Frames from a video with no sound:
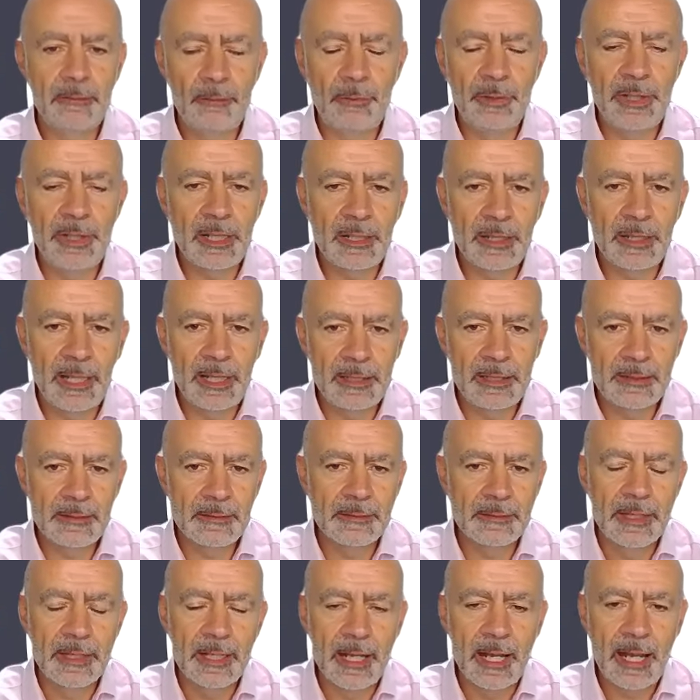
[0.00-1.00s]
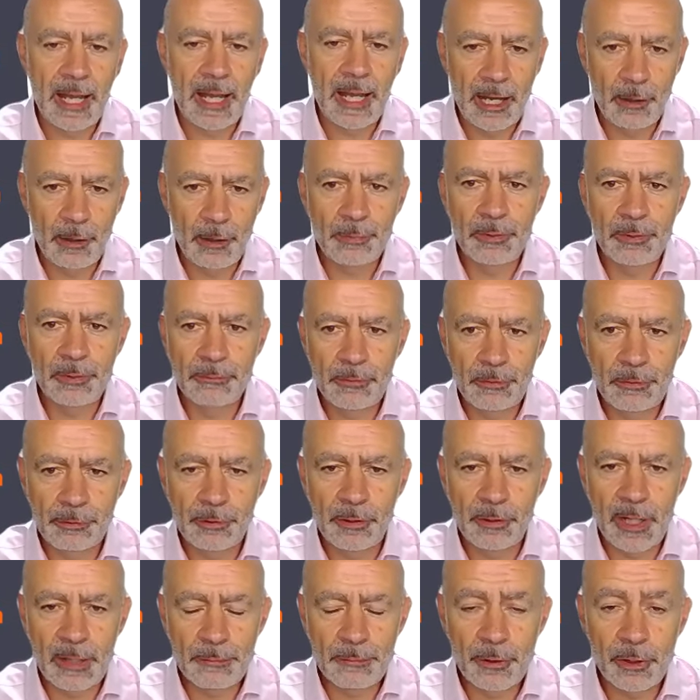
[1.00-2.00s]
then help them through
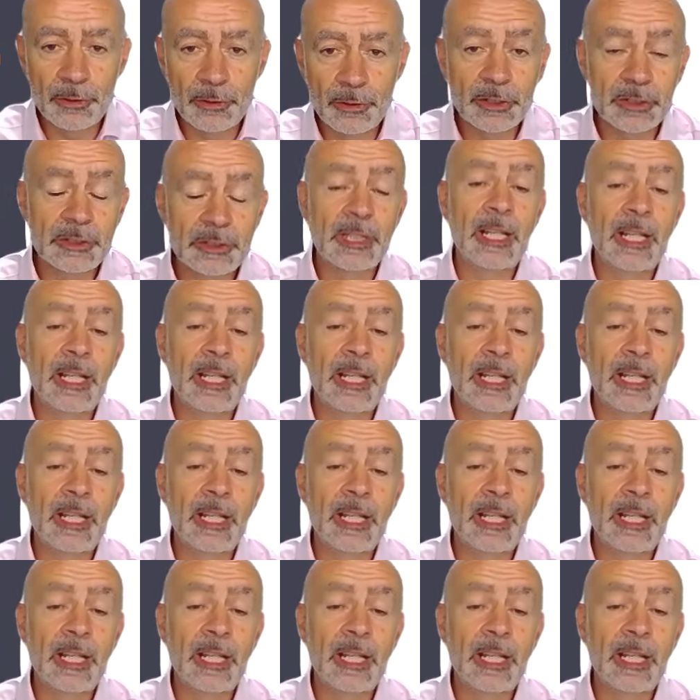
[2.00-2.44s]
that process.